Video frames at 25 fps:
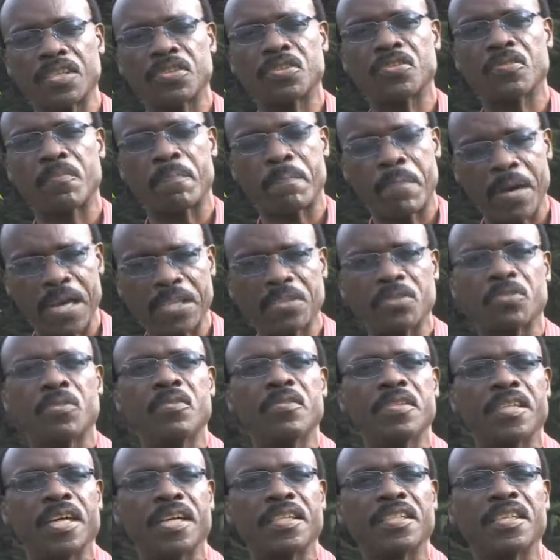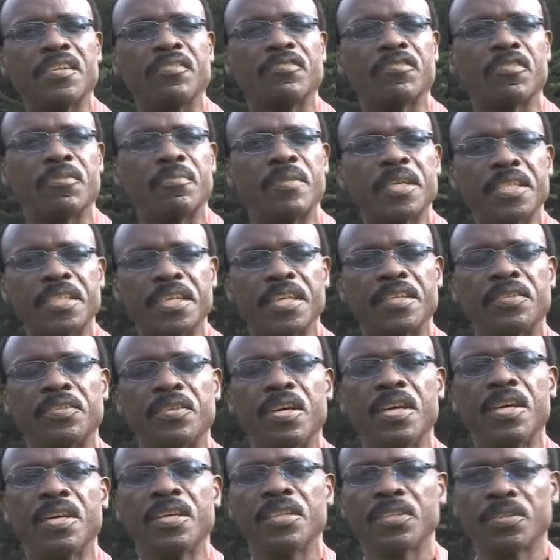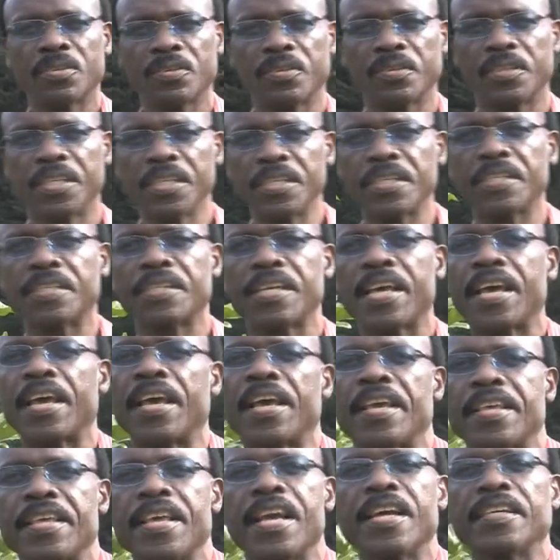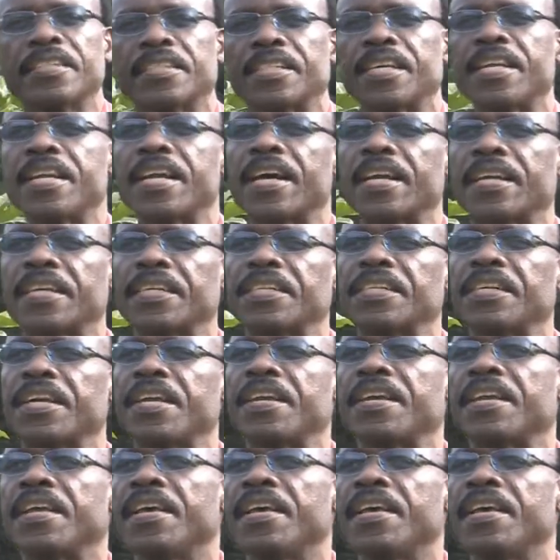to pass on that information to this young generation.